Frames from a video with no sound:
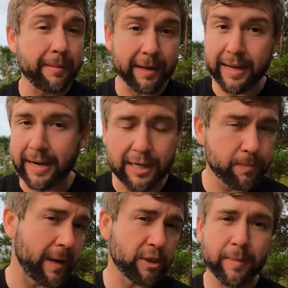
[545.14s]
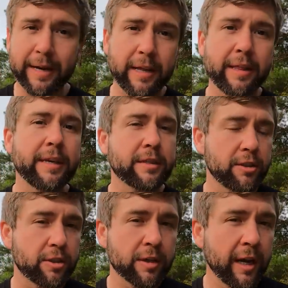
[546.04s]
again not sponsored by any of this,
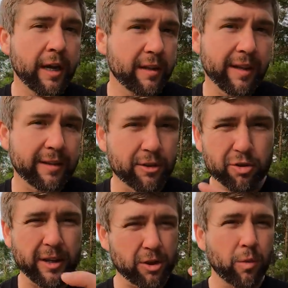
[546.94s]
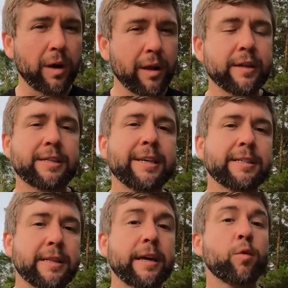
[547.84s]
just like the Treasure wallets,
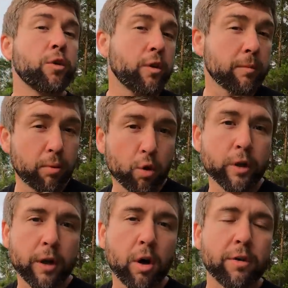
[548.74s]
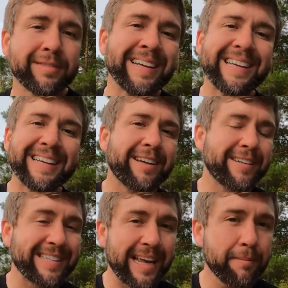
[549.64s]
things like that, where you can pull it off. Now,
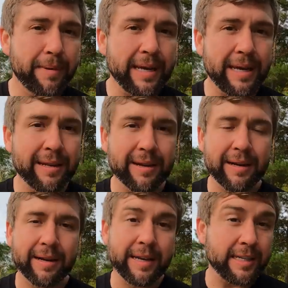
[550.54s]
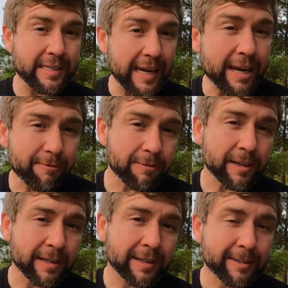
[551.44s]
does that mean it's
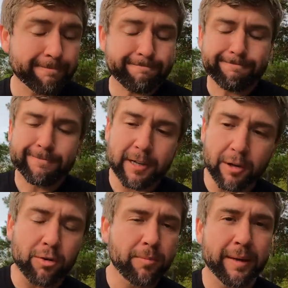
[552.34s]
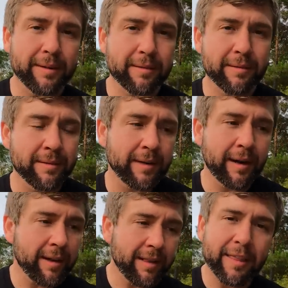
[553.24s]
safe? No, but
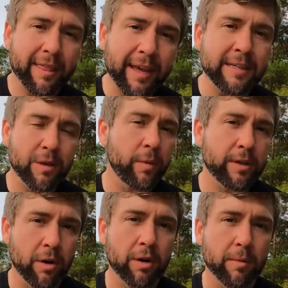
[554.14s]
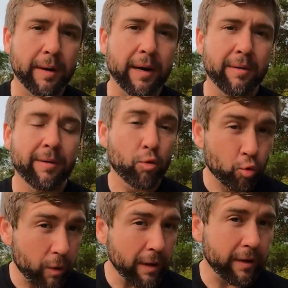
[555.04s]
none of the things that we talk about
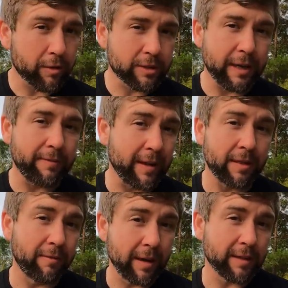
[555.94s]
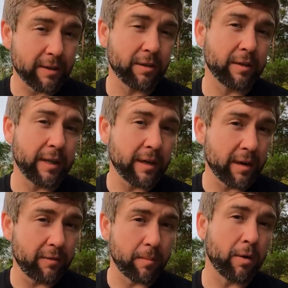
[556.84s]
really are safe in the volatility
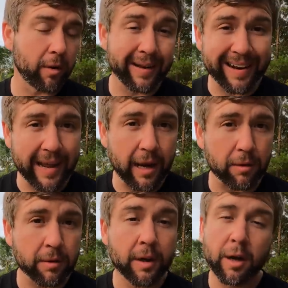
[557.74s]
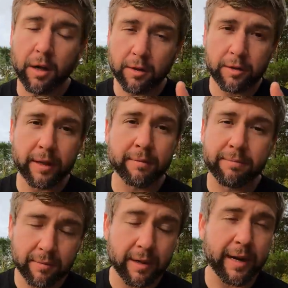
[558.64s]
of the market now, other than
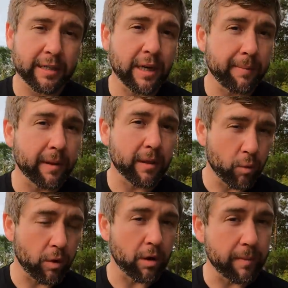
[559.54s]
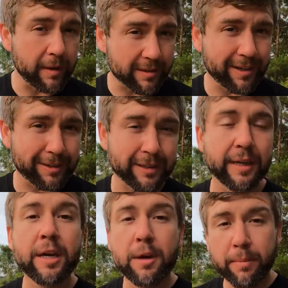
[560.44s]
the next topic that we're going to be
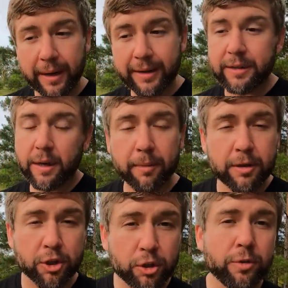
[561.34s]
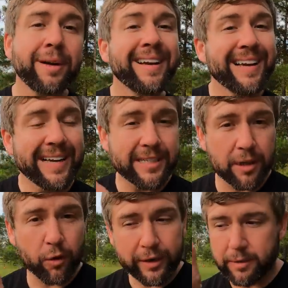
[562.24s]
discussing. But number two is
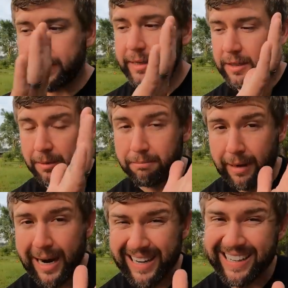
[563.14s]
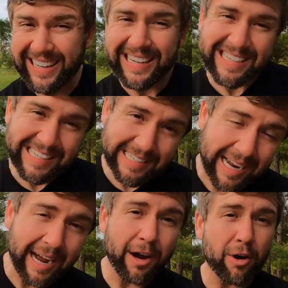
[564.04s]
going to be commodity
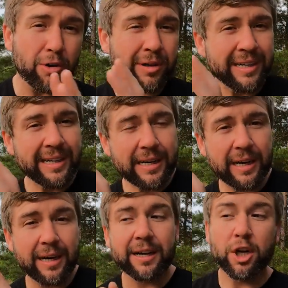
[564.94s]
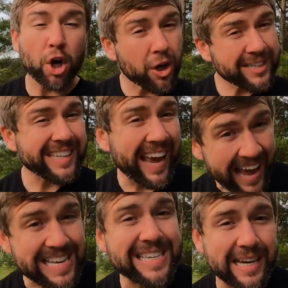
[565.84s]
style currency
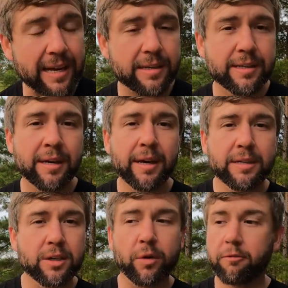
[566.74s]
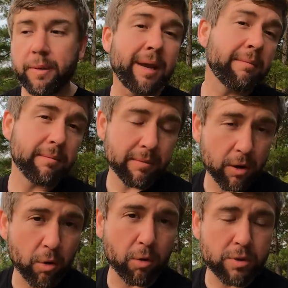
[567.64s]
assets. So it would be
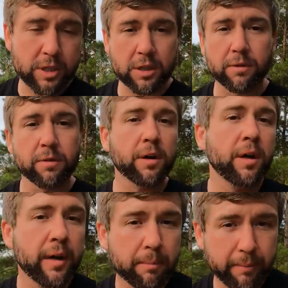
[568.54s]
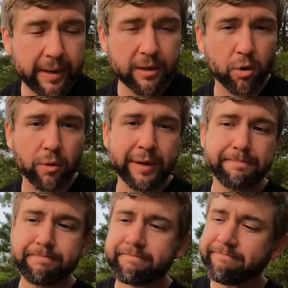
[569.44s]
gold, silver,
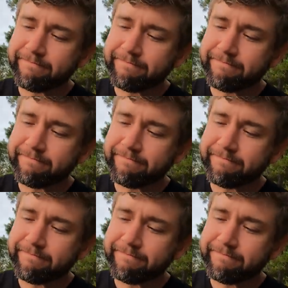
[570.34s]
Bitcoin.